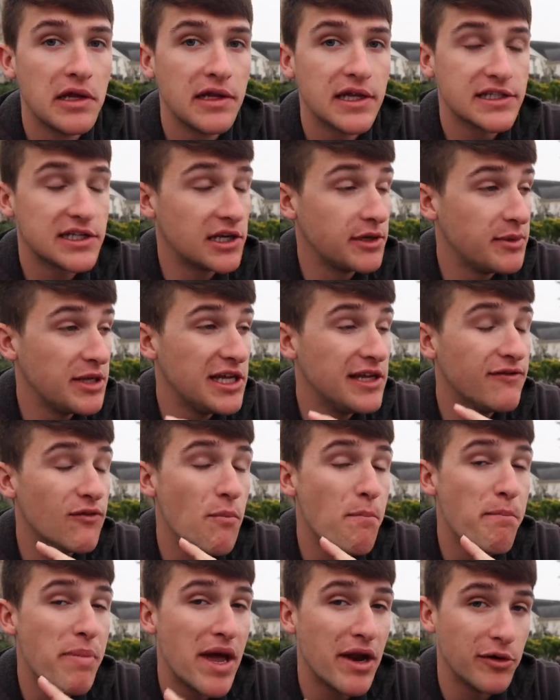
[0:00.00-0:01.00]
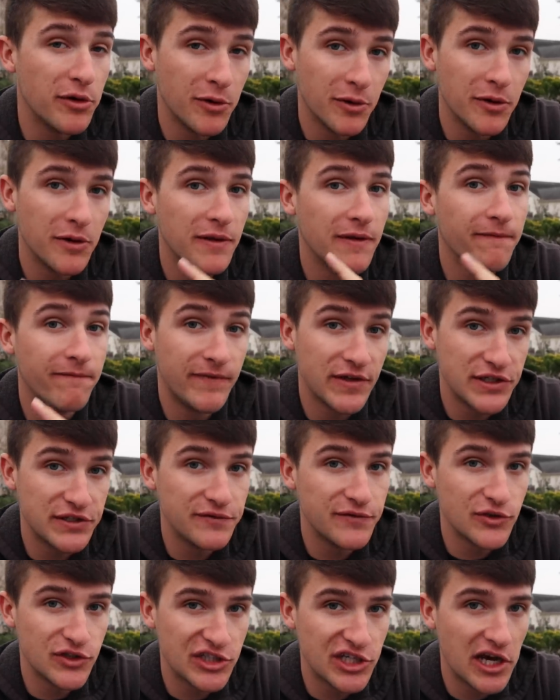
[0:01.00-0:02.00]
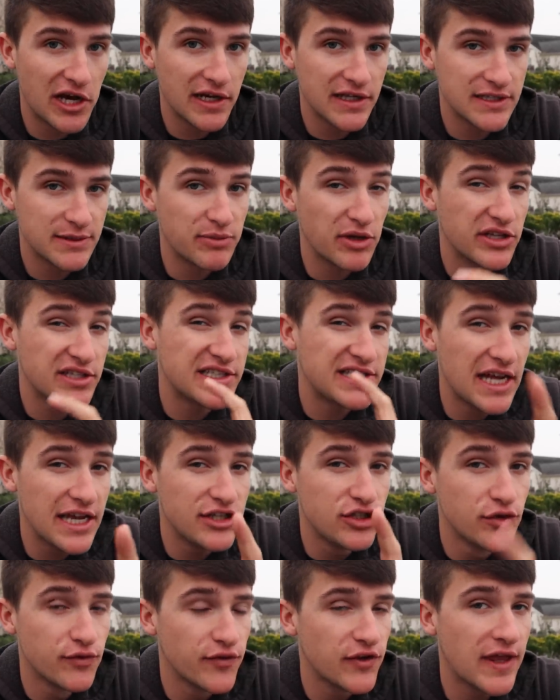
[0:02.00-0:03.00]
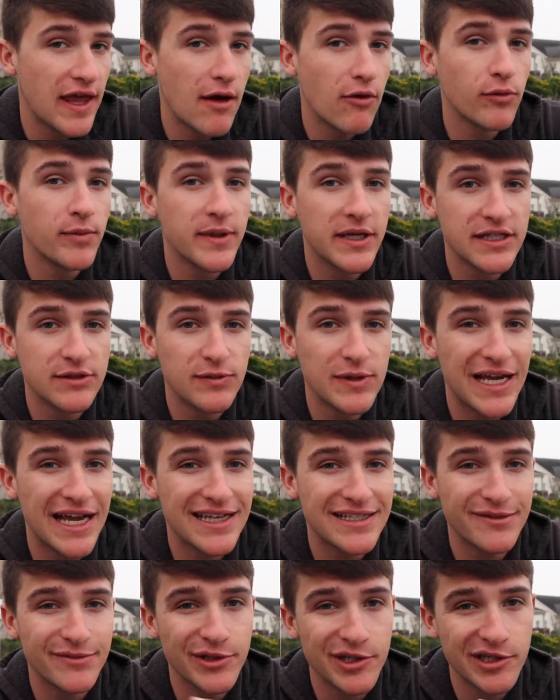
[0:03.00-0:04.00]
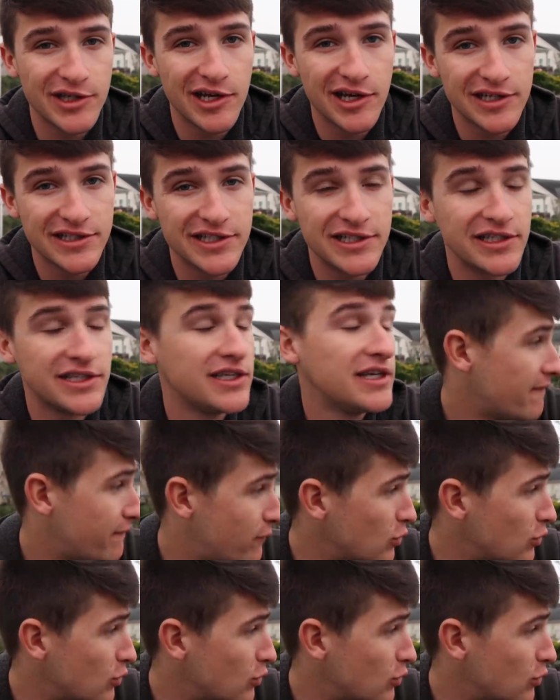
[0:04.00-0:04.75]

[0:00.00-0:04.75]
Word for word: that's going to be even better than fishing for giants but stay tuned for that one because we got some good content